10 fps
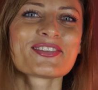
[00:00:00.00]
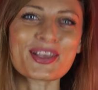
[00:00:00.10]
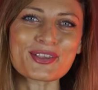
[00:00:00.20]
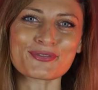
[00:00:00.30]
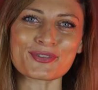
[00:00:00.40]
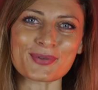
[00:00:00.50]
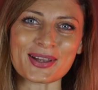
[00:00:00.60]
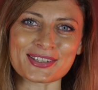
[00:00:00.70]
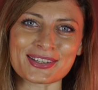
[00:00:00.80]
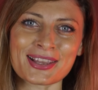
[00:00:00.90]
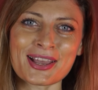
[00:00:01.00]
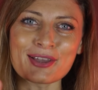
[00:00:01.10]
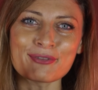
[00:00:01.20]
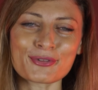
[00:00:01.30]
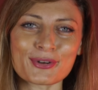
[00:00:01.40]
Thank you for watching.
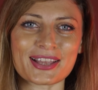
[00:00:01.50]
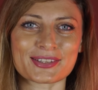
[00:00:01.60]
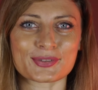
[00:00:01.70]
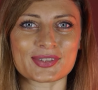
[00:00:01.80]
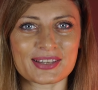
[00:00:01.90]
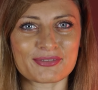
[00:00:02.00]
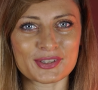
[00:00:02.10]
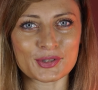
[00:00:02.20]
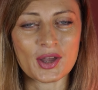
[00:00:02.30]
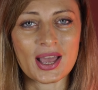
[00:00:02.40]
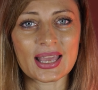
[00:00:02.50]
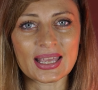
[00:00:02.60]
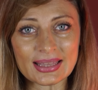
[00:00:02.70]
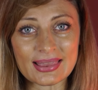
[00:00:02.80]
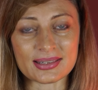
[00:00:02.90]
If you liked today's video,
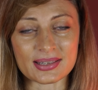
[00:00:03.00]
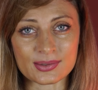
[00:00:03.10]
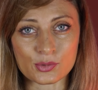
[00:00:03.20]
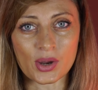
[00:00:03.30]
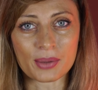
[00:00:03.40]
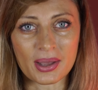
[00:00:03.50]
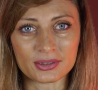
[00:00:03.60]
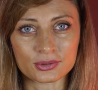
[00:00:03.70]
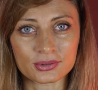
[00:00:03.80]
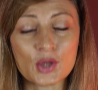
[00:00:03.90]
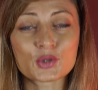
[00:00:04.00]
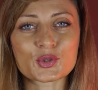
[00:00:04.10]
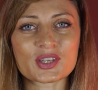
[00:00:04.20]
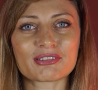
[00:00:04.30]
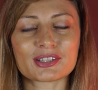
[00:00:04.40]
hit the subscribe button to
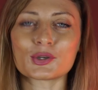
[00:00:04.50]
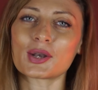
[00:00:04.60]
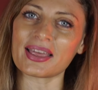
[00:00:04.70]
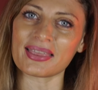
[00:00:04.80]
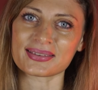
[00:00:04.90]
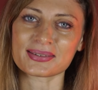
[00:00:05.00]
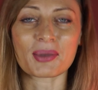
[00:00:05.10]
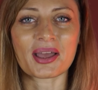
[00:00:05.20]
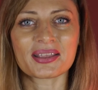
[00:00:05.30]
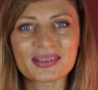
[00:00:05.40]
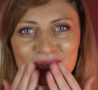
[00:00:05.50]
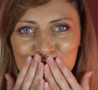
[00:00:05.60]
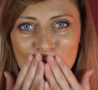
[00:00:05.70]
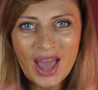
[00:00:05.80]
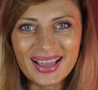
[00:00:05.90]
see videos like this. Bye!